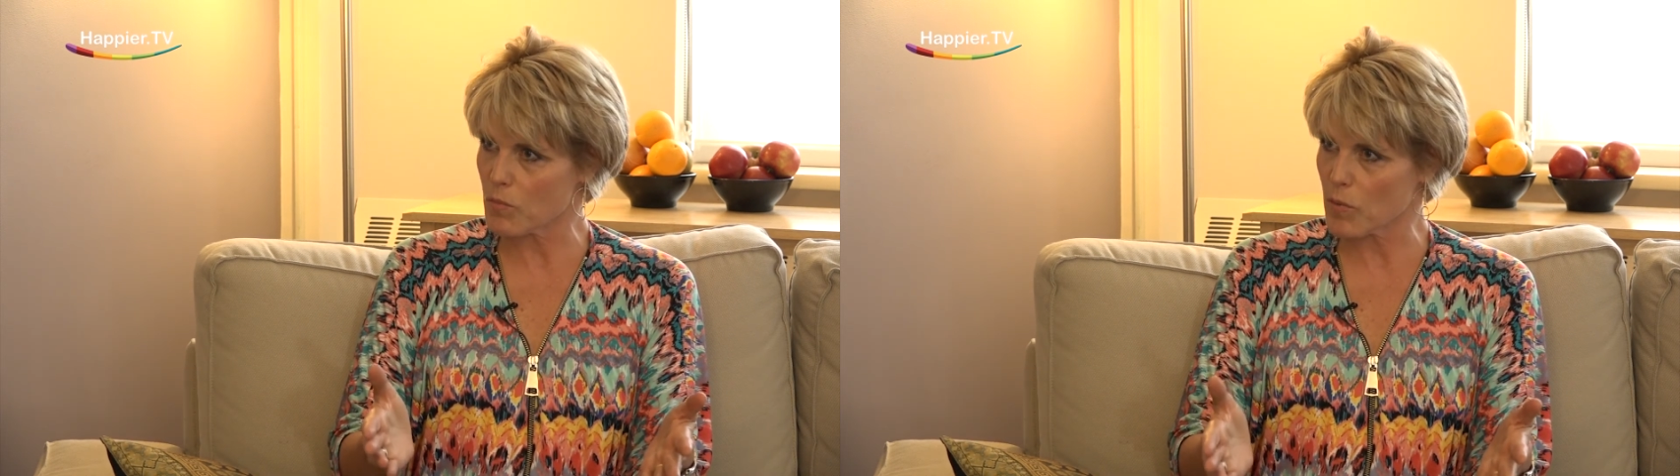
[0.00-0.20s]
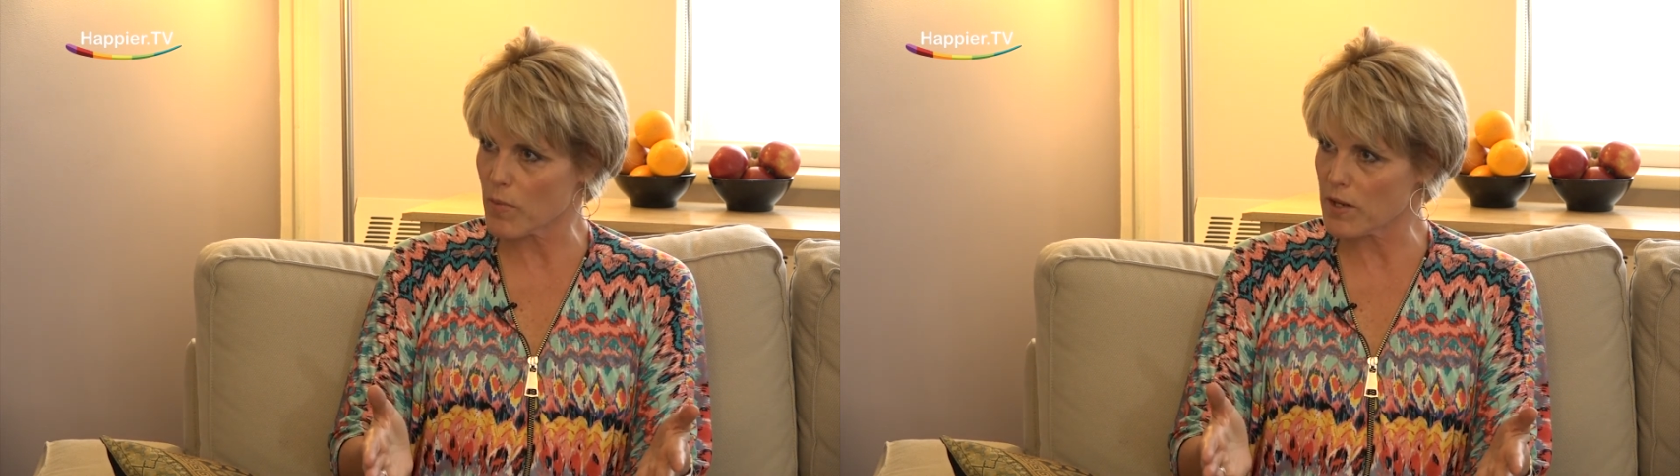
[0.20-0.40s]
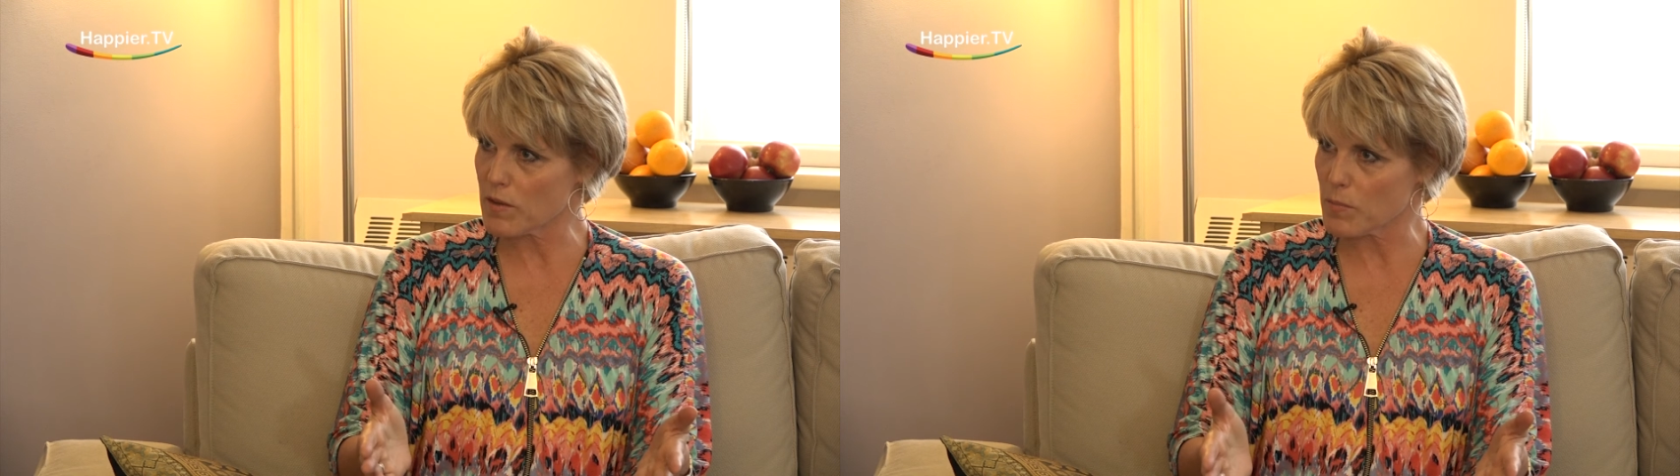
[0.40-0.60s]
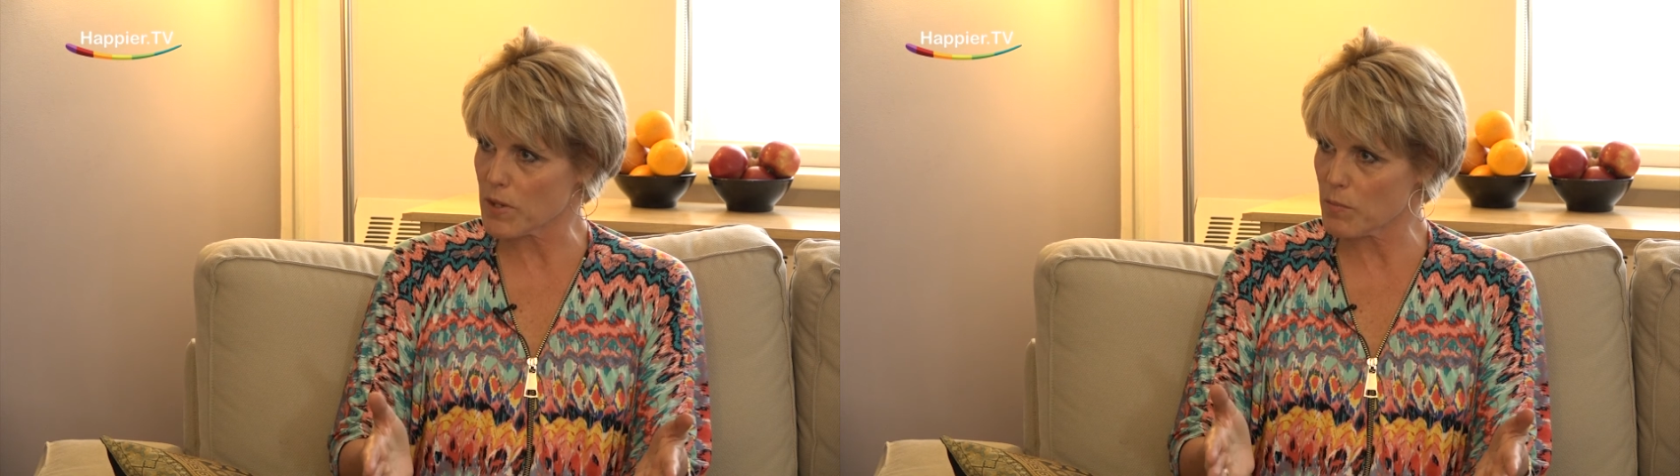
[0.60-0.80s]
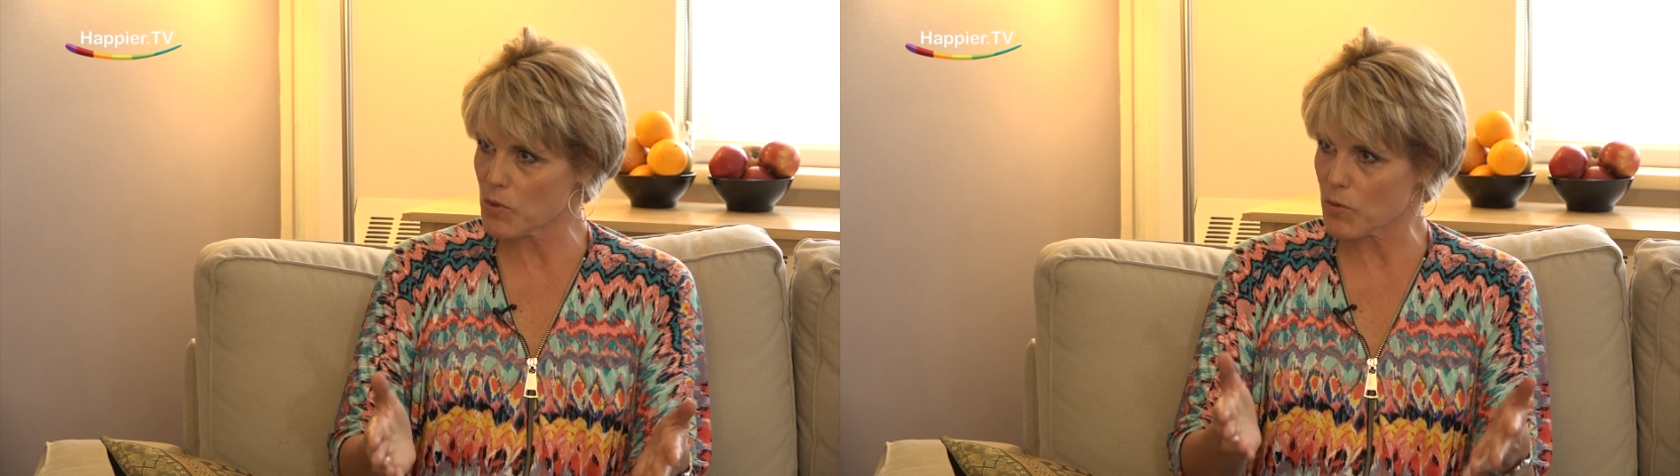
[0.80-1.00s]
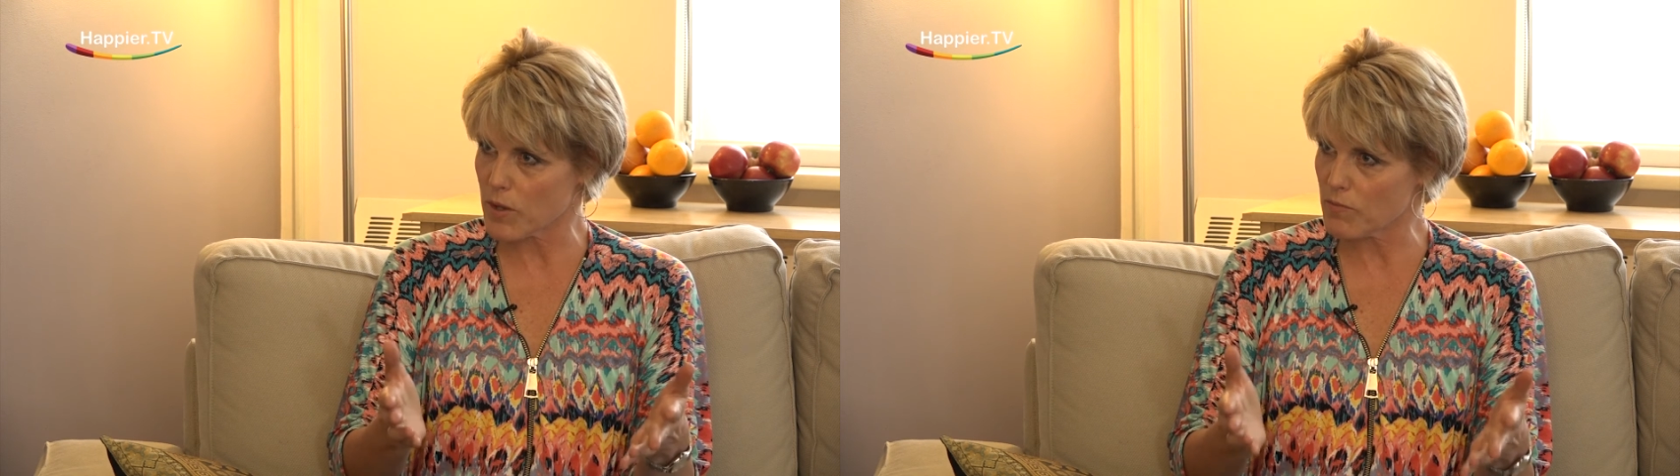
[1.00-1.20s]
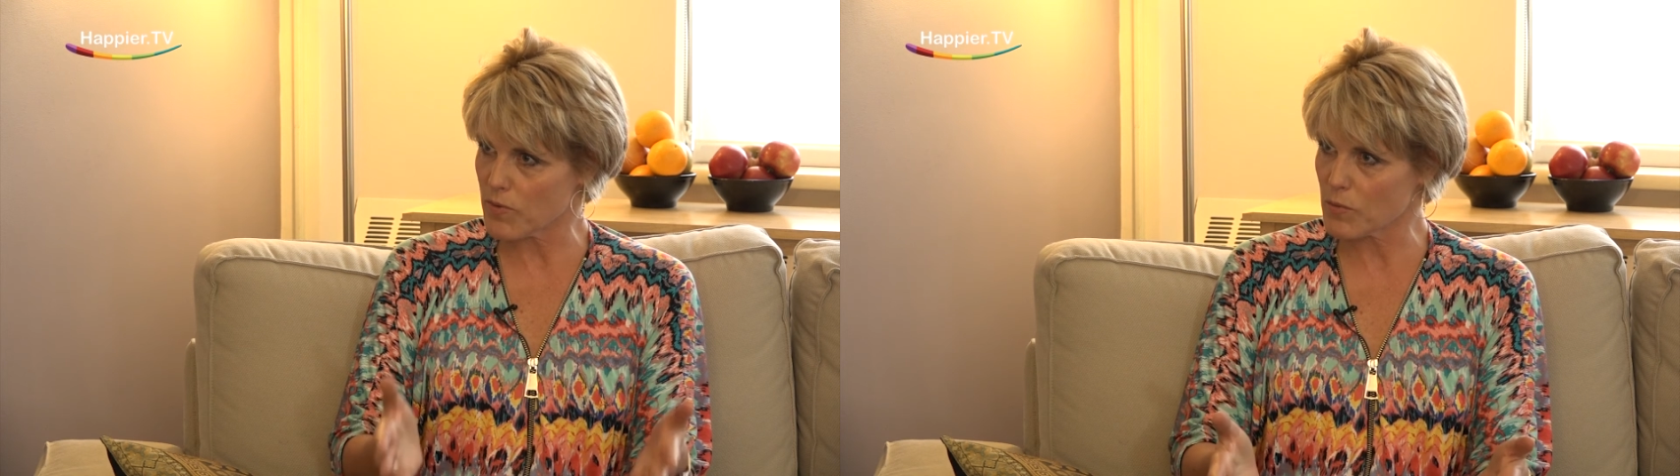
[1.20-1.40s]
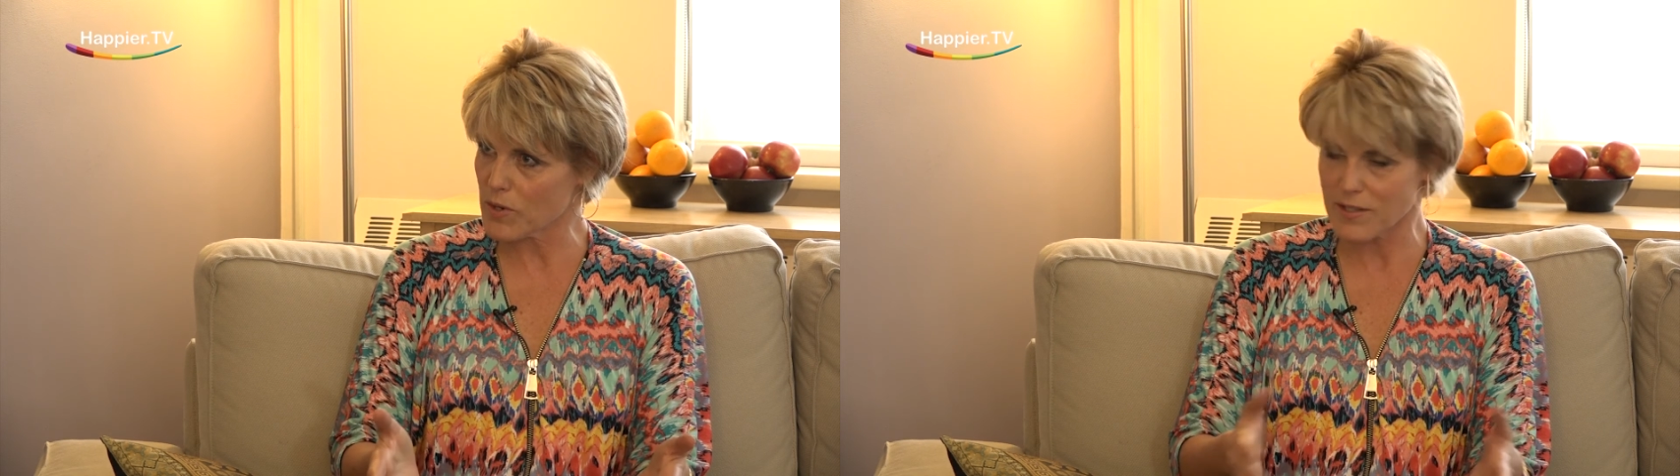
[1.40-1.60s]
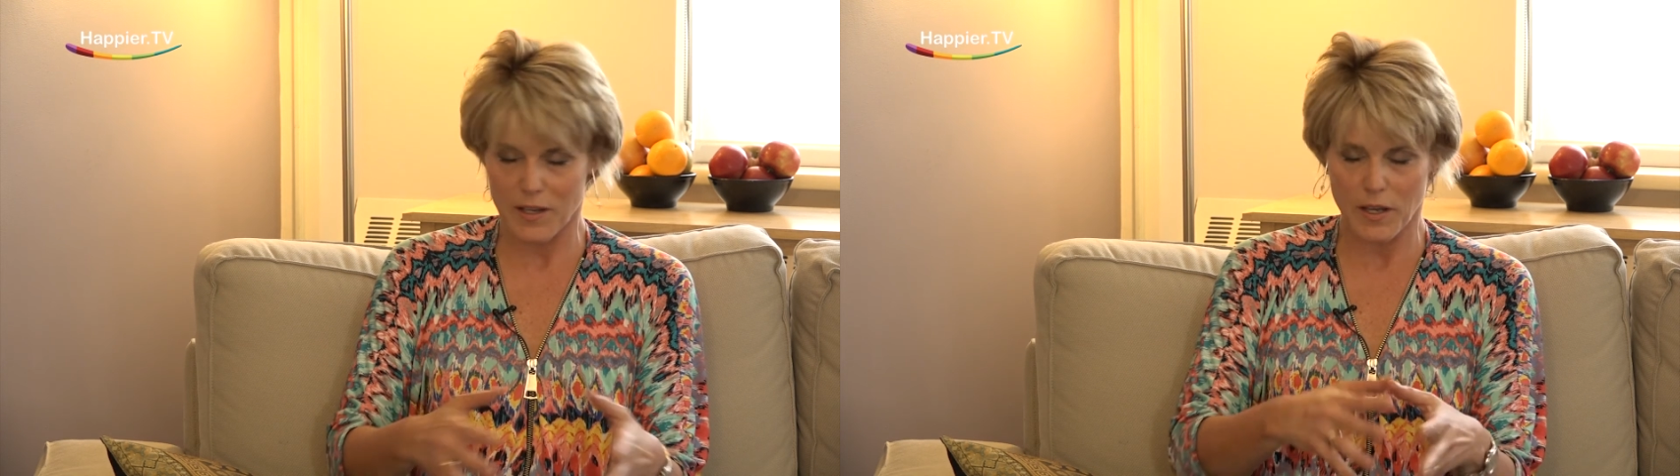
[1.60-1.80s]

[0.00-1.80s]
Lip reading: more money than people who had fundraising